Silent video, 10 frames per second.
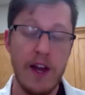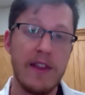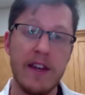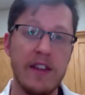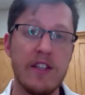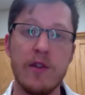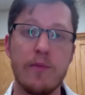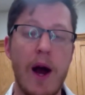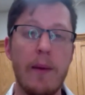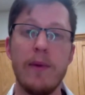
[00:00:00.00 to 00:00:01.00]
I think this is
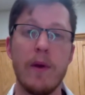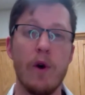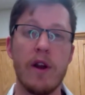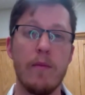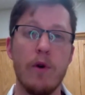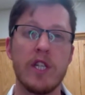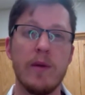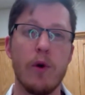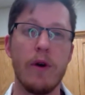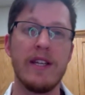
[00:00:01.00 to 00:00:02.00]
probably one of the most
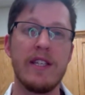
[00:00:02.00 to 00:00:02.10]
important,